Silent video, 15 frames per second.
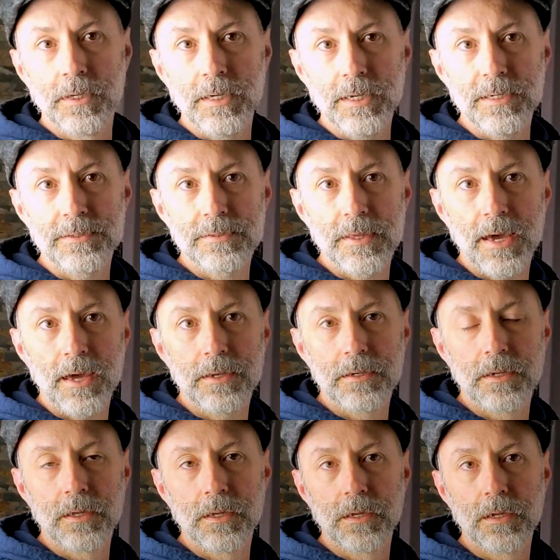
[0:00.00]
is that
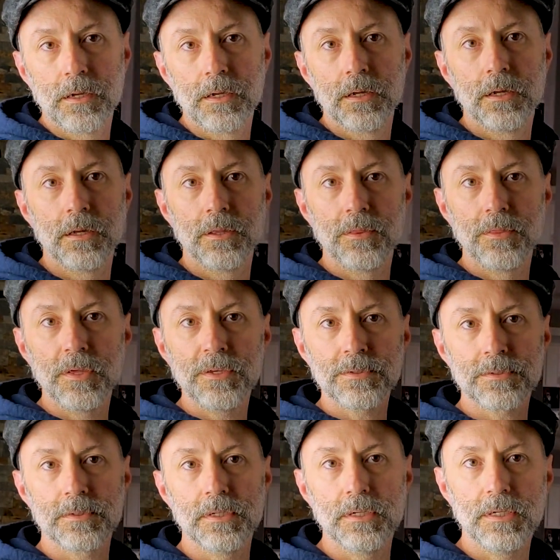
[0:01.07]

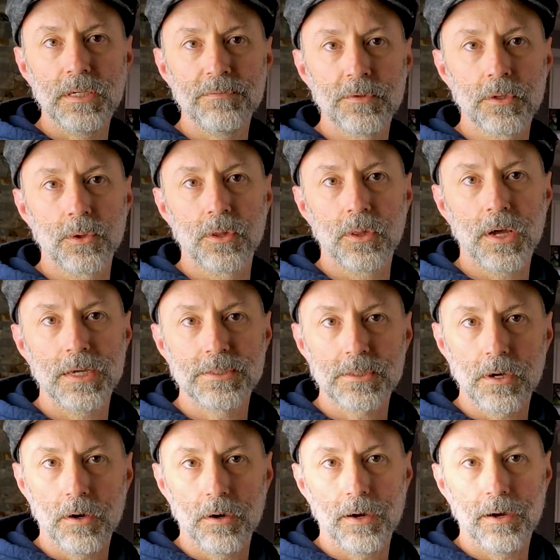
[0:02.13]
this, even though the light's
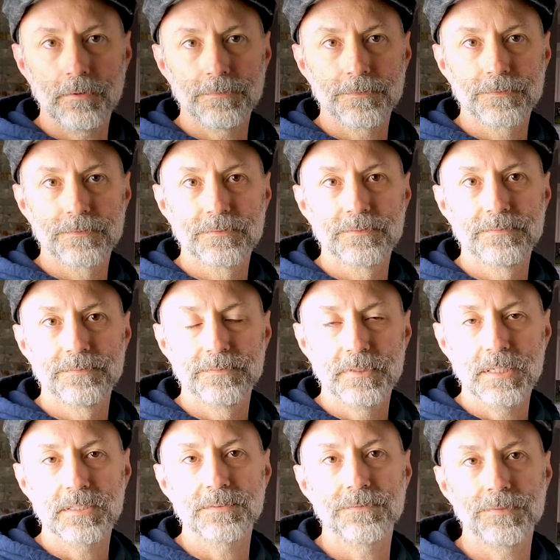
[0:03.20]
off,
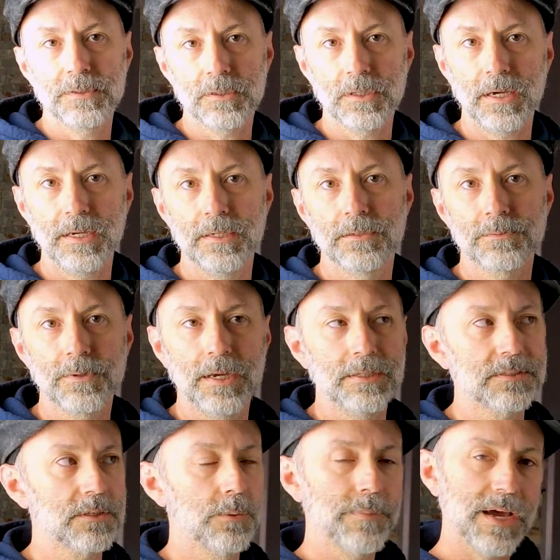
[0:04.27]
is a fill light, right?
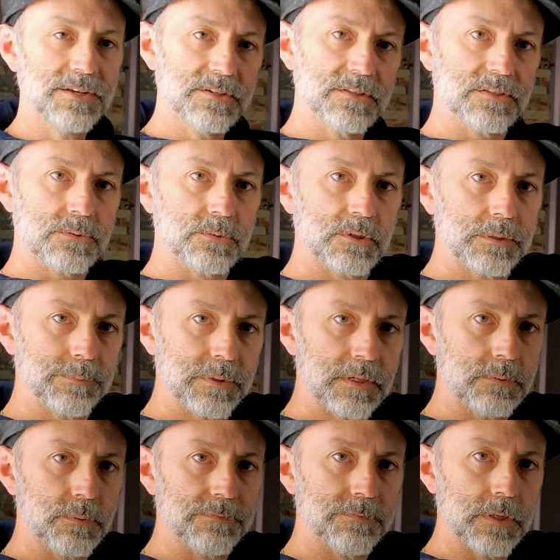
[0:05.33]
So imagine this really
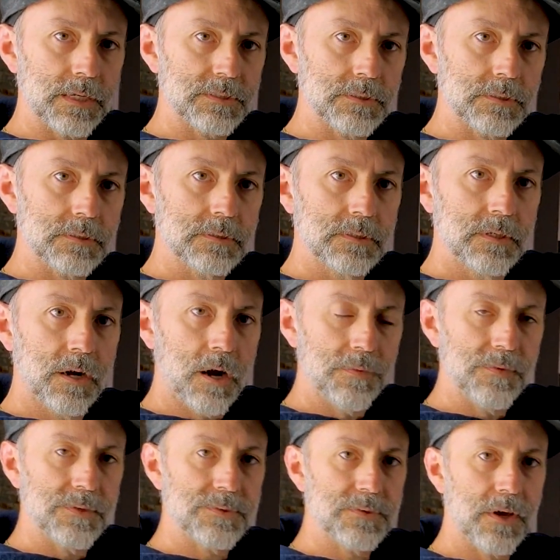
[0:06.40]
big reflector on
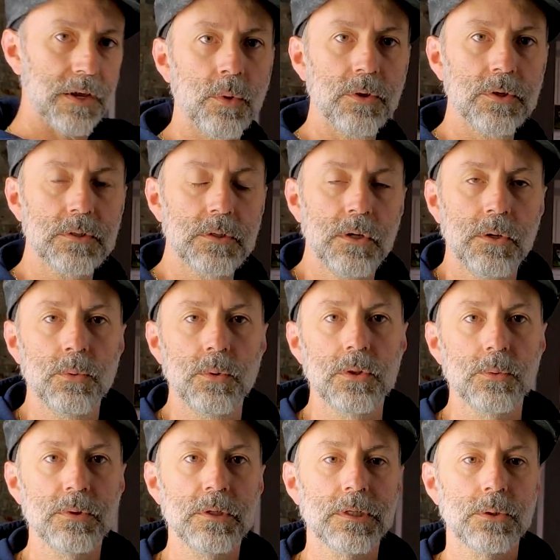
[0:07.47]
this side. Well, the
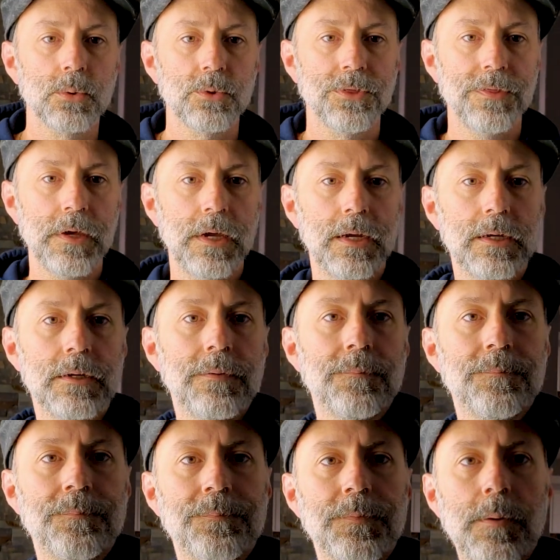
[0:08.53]
really cool thing
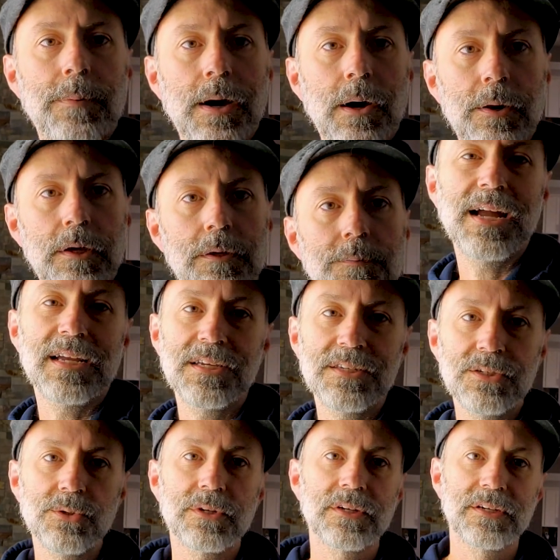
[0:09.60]
about it, I guess
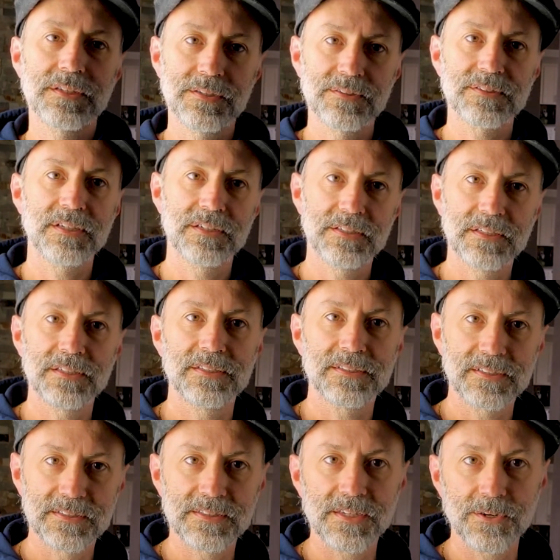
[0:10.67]
you could
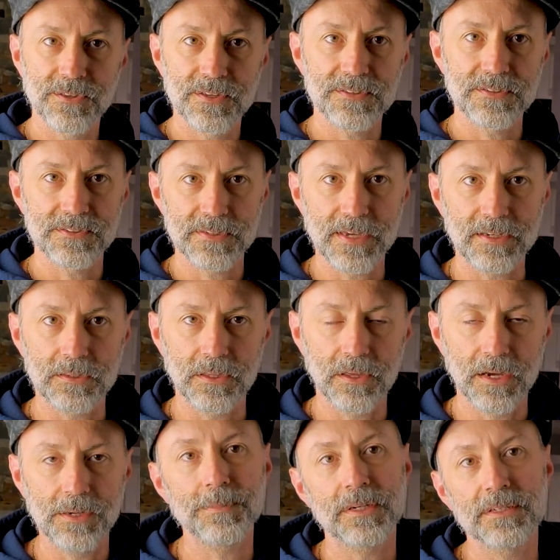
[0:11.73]
consider this a second
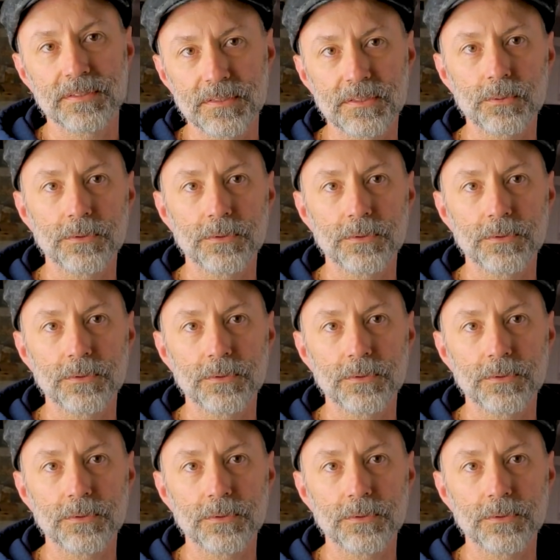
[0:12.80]
light because it's